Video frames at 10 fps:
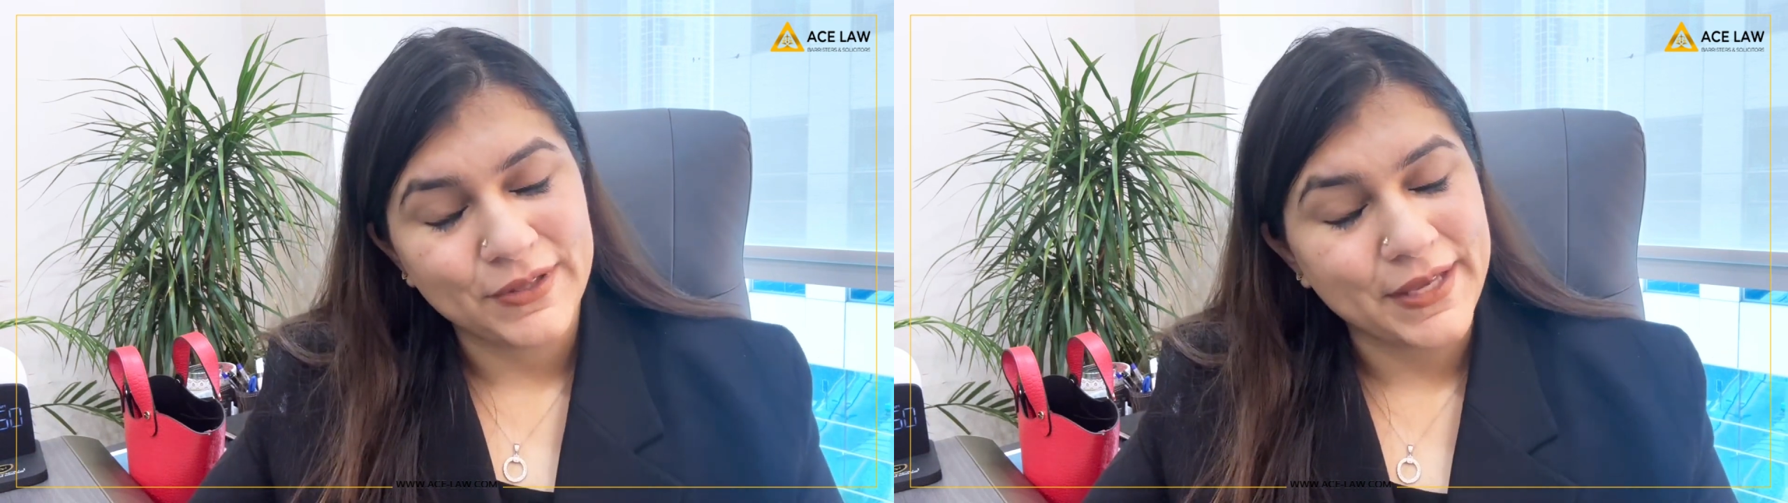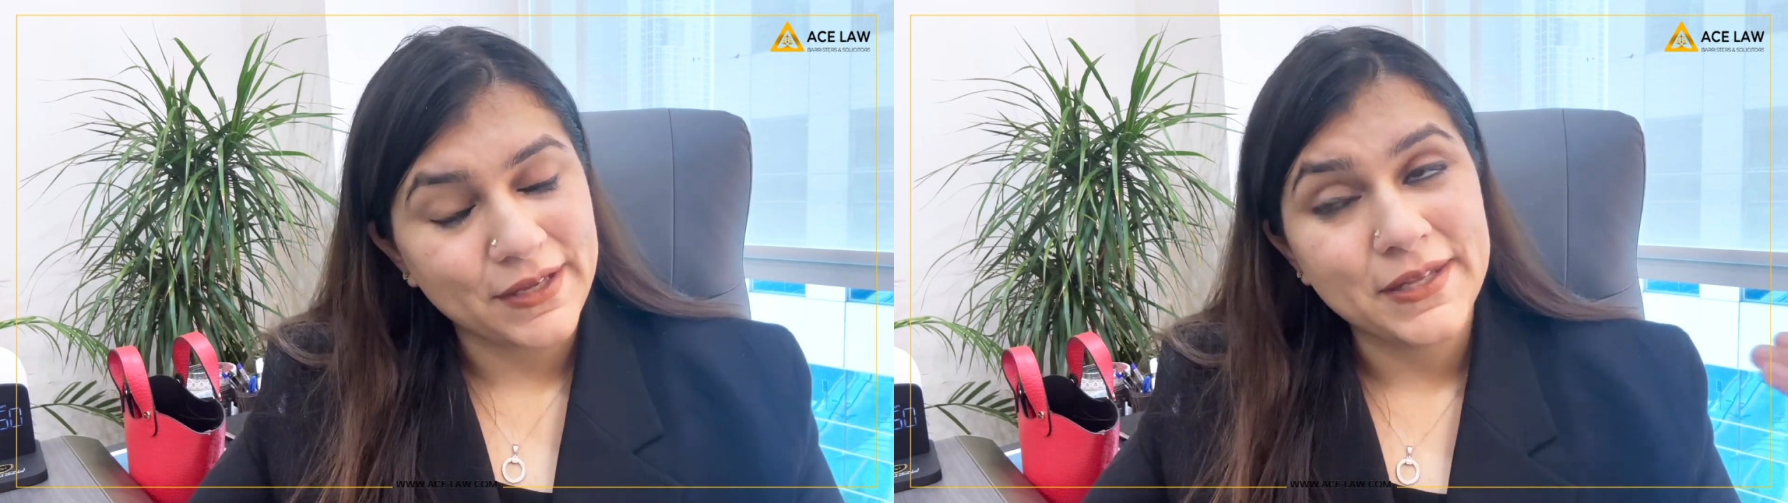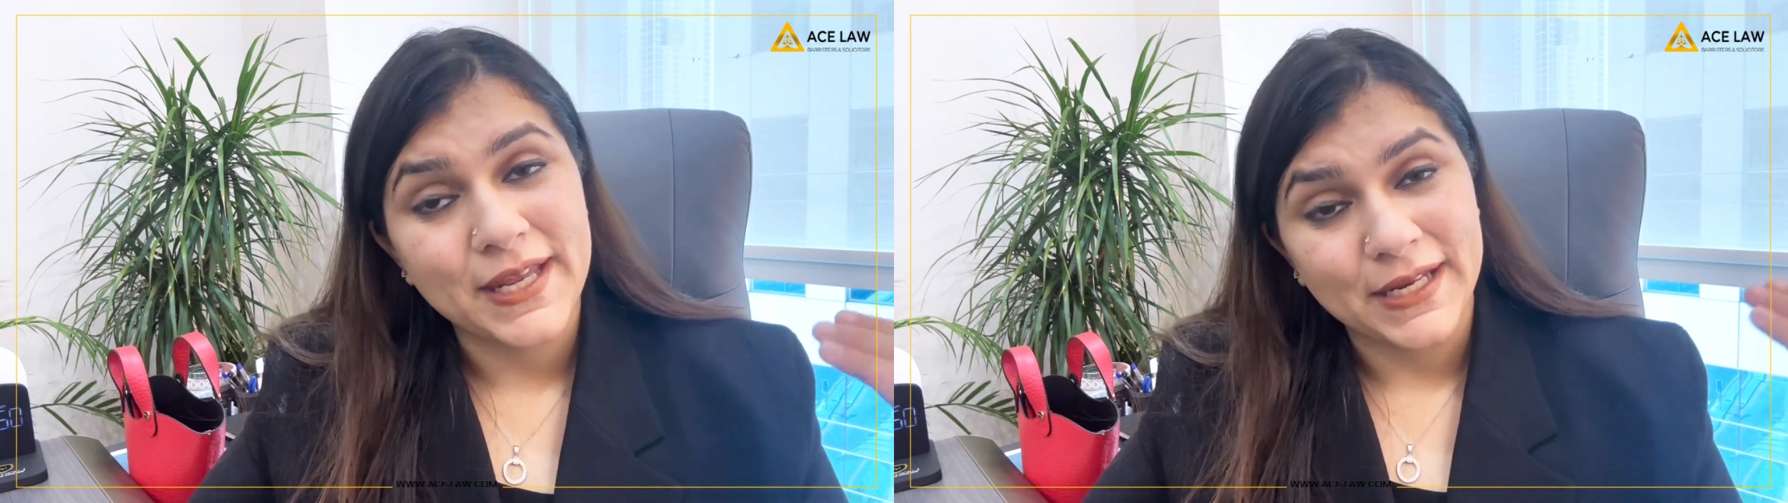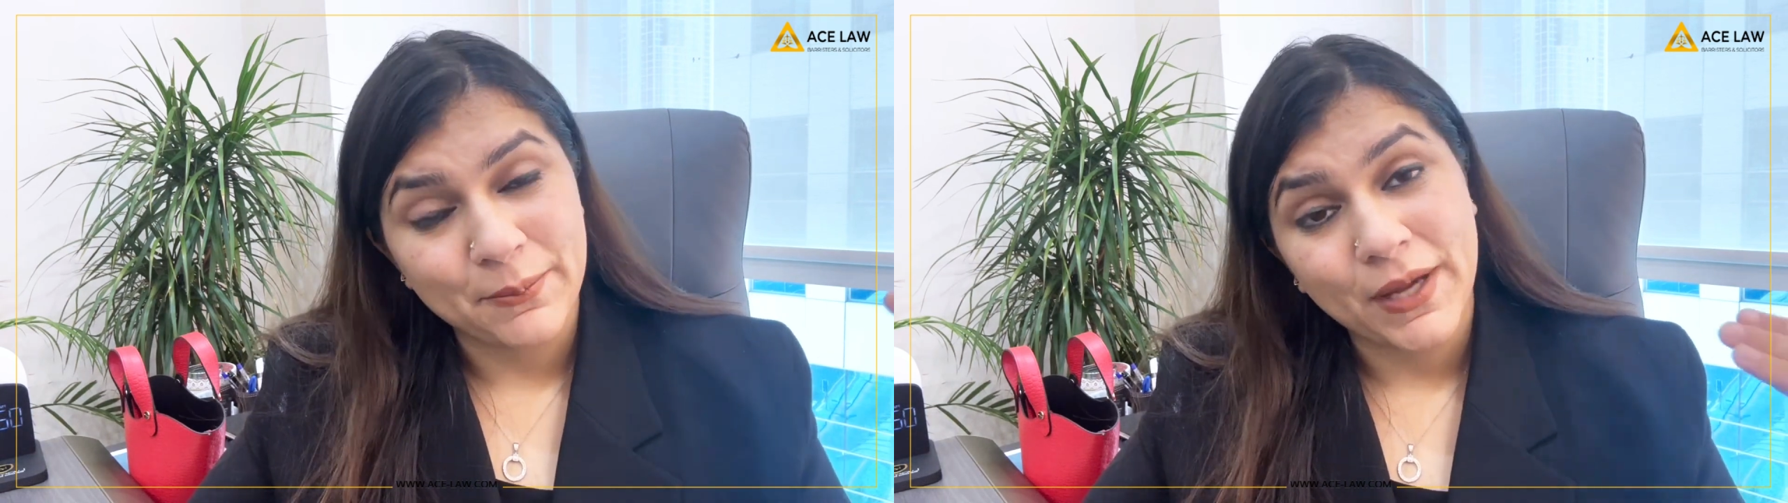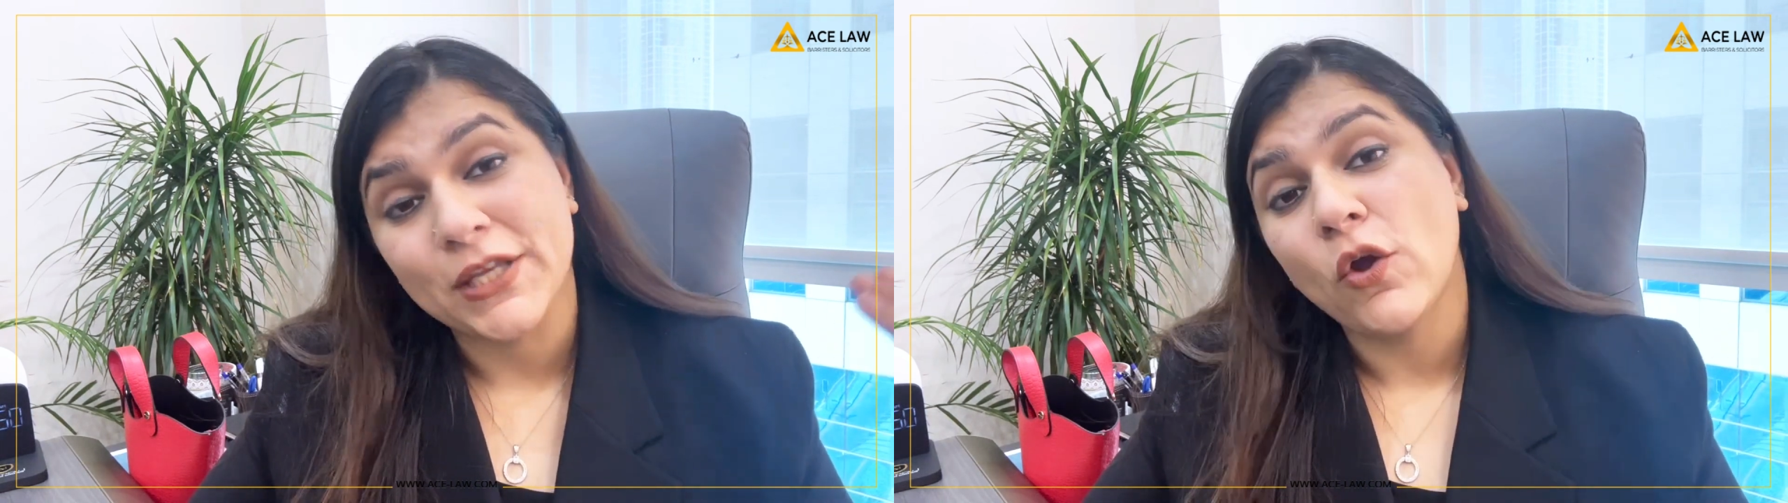like an
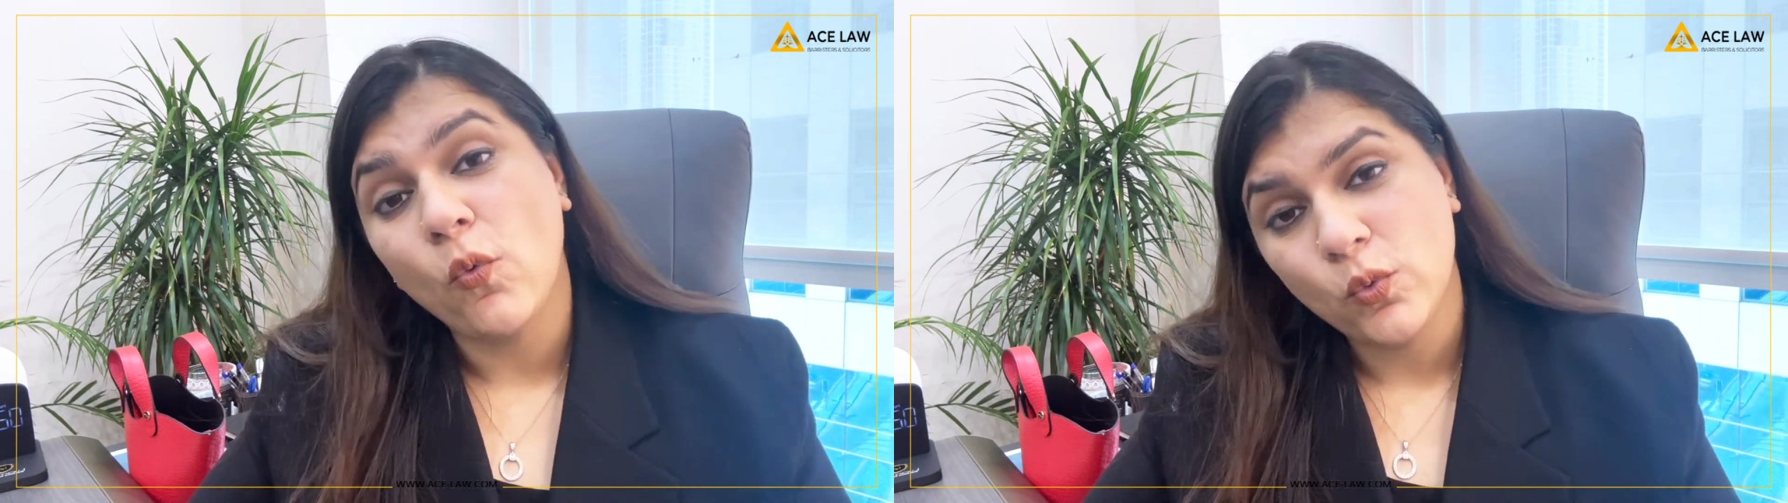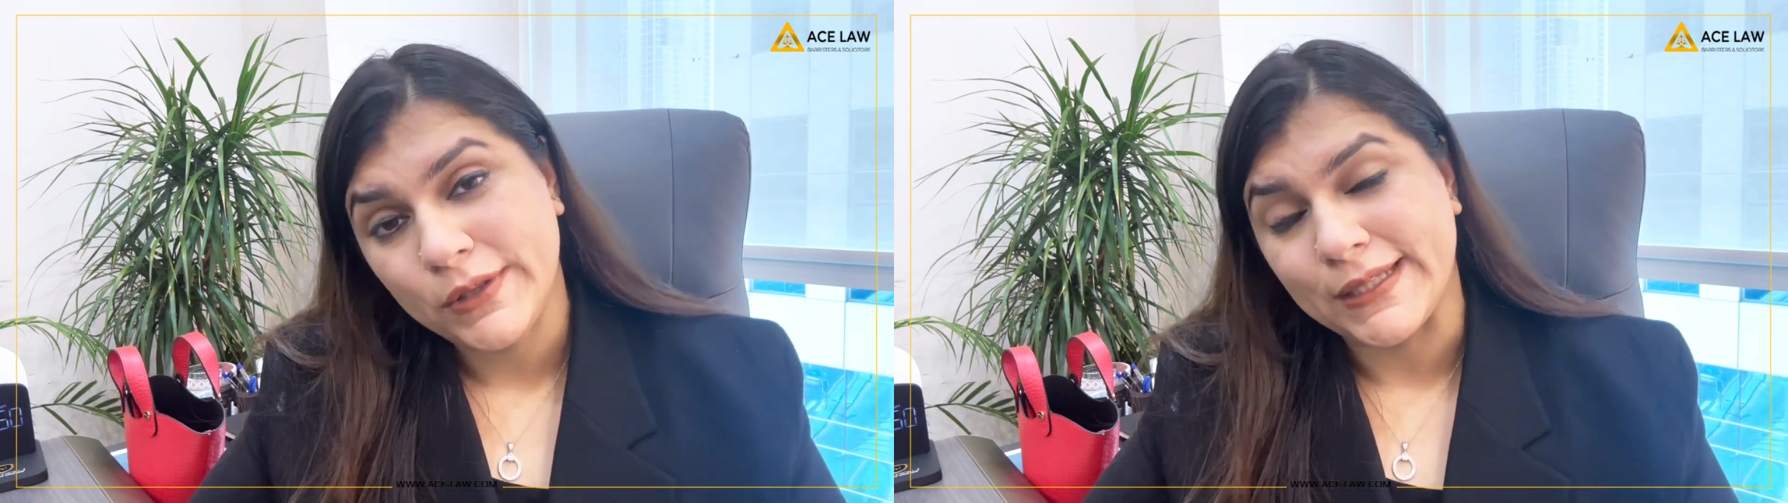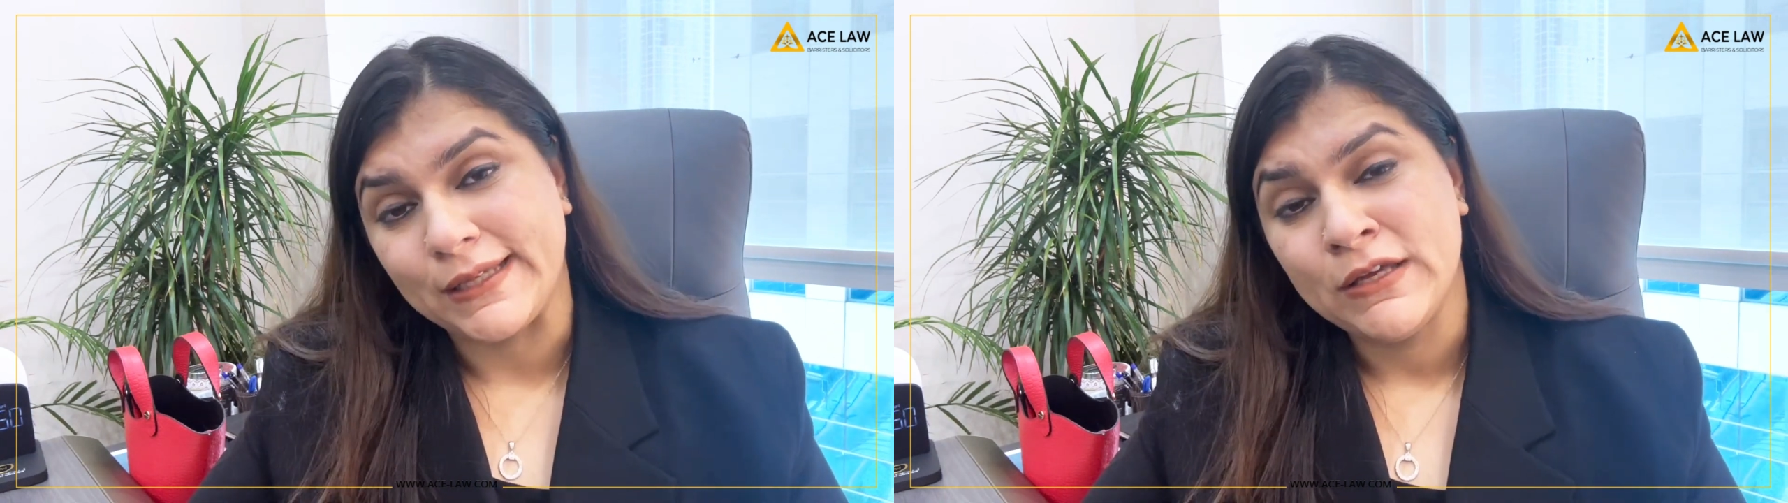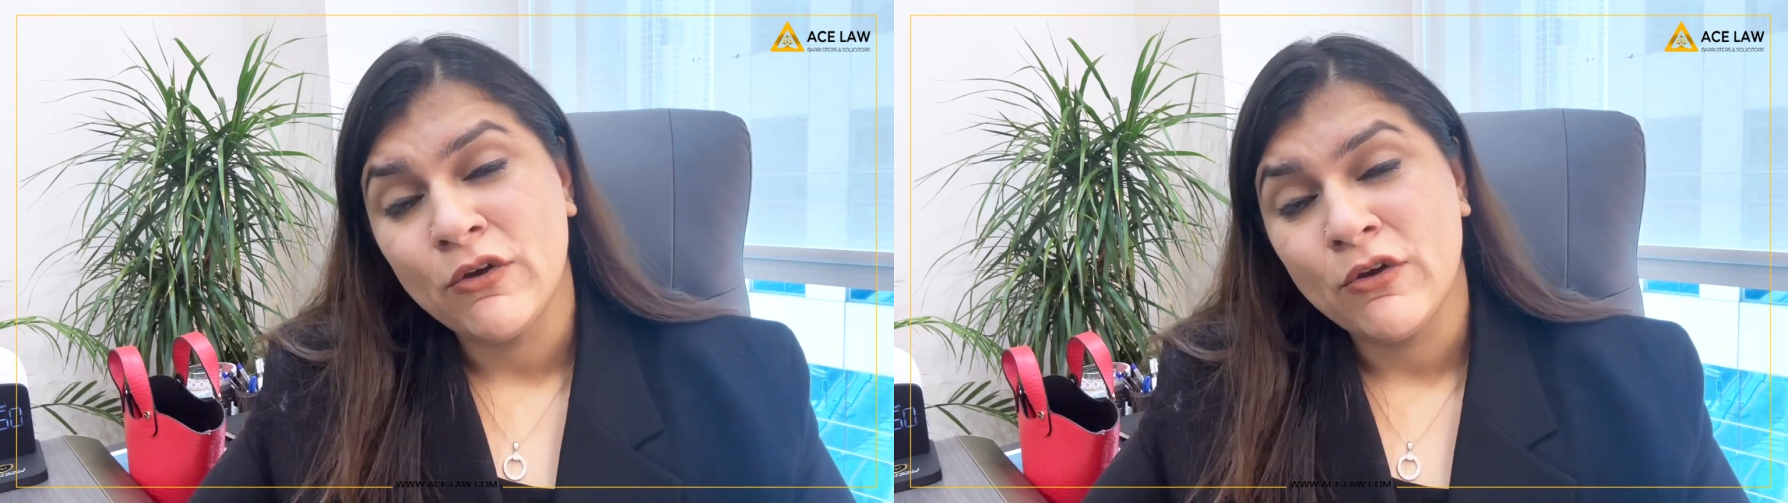LMIA only.